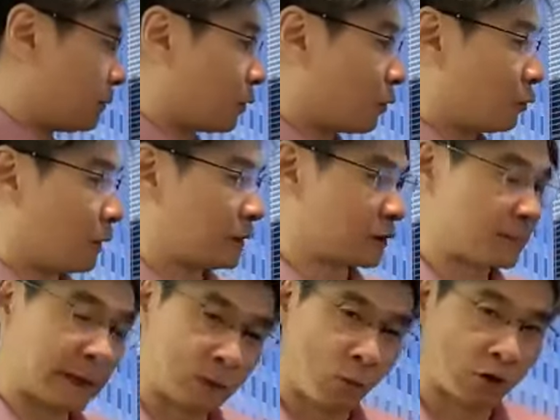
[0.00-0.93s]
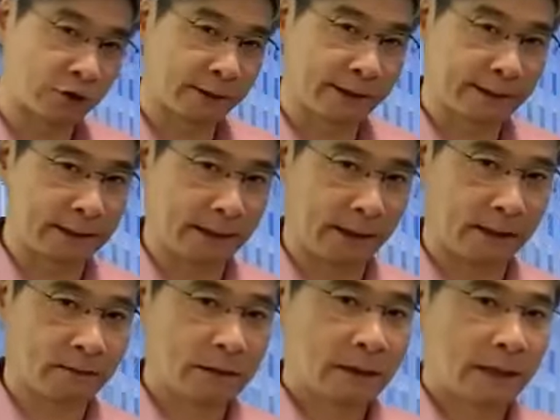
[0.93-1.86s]
which is based in Washington,
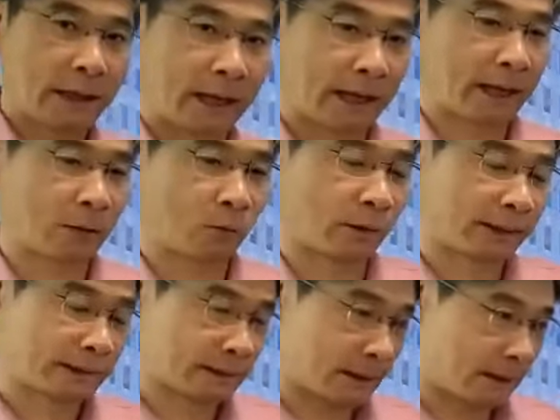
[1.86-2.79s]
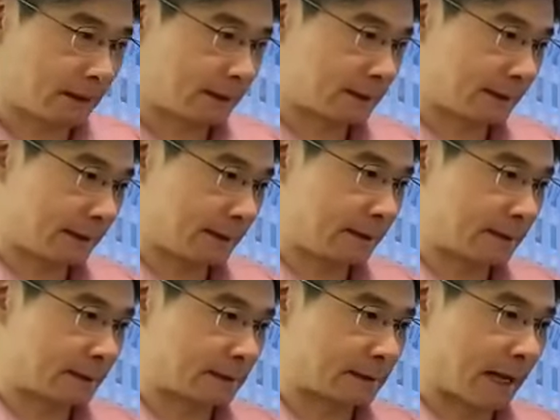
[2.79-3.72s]
D.C., and what it does
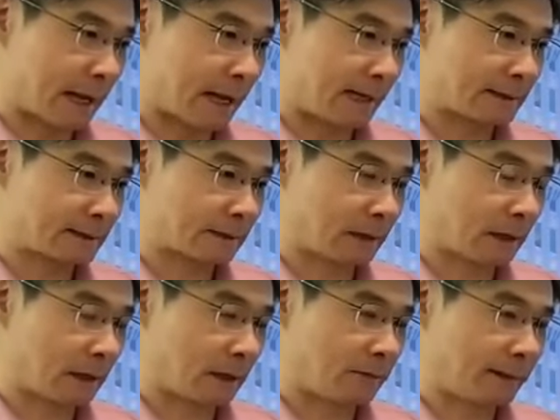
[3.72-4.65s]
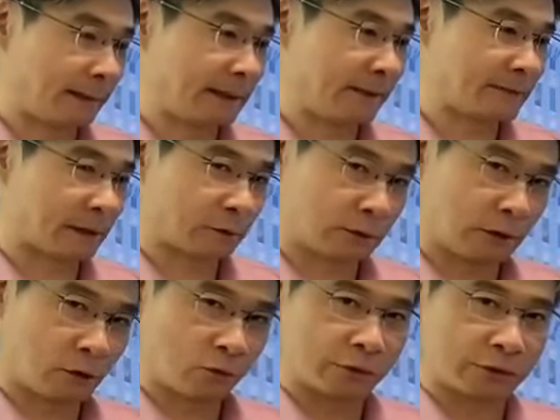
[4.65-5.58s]
is that it gives out
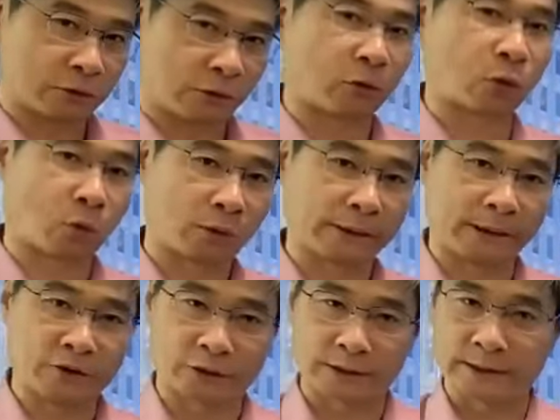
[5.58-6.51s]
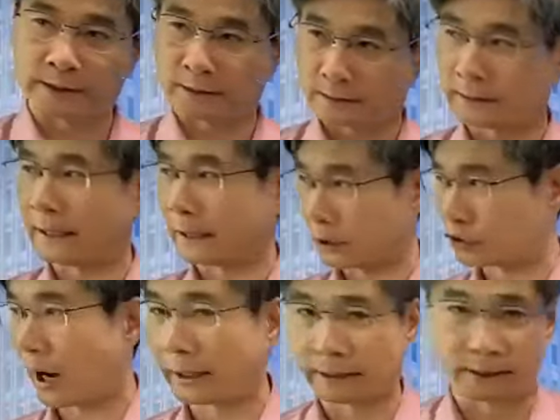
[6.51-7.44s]
loans to third world nations like
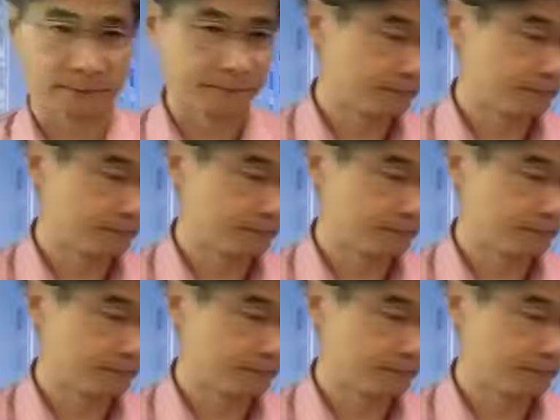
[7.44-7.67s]
China.